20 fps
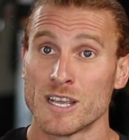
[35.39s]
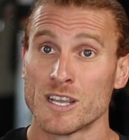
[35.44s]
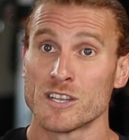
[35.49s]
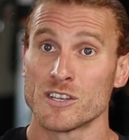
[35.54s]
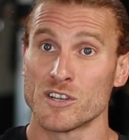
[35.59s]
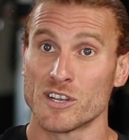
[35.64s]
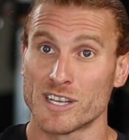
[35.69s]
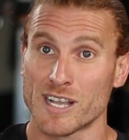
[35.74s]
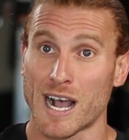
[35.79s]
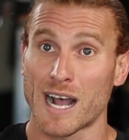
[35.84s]

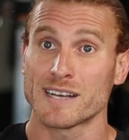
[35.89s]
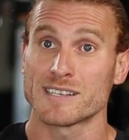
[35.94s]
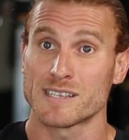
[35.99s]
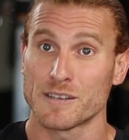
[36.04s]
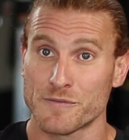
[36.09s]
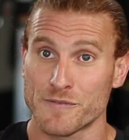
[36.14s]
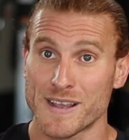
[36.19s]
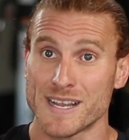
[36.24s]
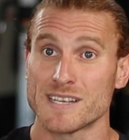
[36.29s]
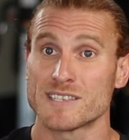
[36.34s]
you got to
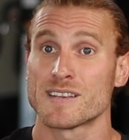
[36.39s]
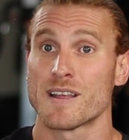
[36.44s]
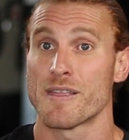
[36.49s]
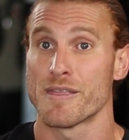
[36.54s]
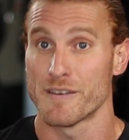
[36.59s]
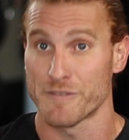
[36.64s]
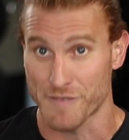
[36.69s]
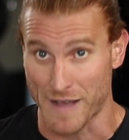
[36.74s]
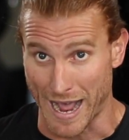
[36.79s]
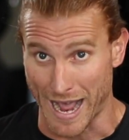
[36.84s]
face
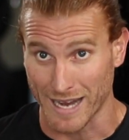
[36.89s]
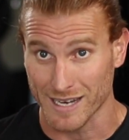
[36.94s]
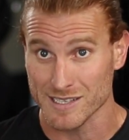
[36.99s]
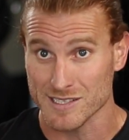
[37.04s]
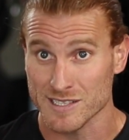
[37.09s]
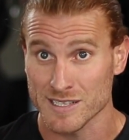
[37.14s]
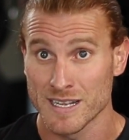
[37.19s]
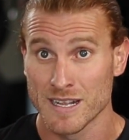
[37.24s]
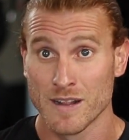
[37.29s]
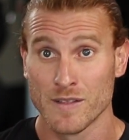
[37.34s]
the
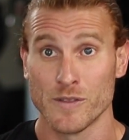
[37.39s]
facts.